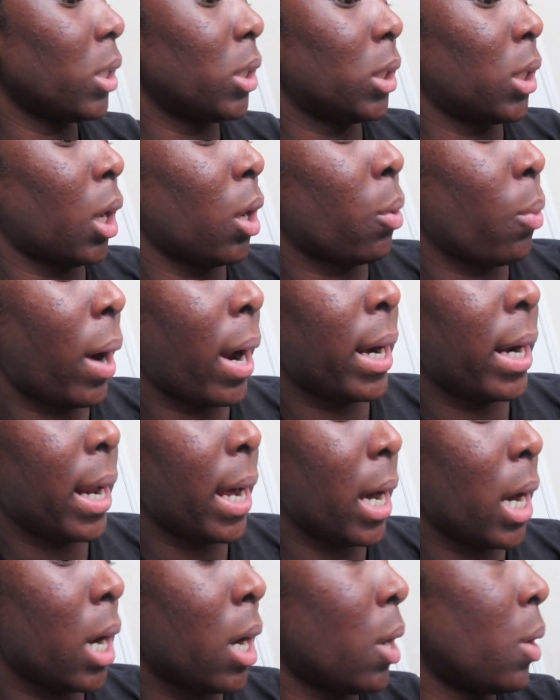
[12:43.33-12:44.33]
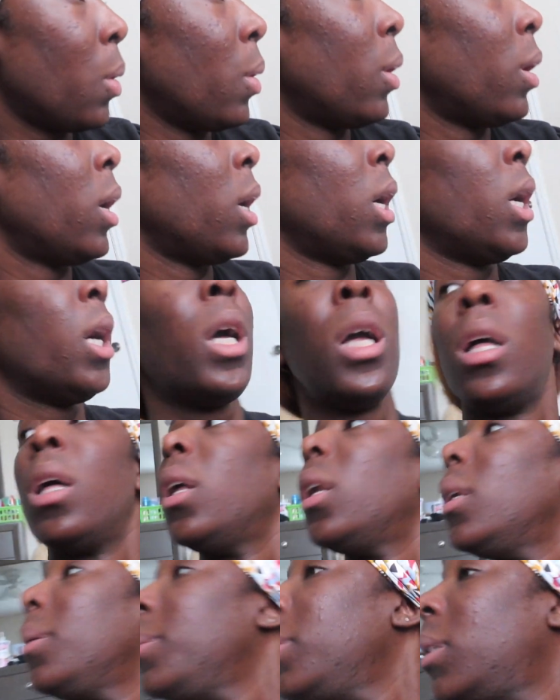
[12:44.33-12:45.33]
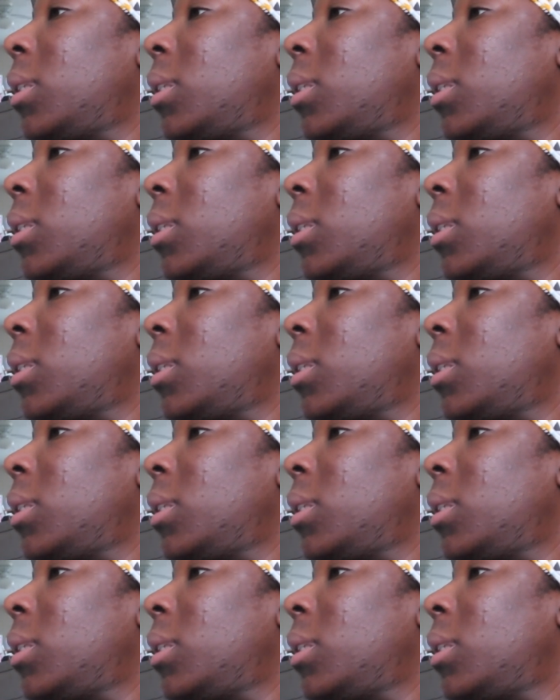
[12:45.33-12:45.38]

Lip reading: So right now, let me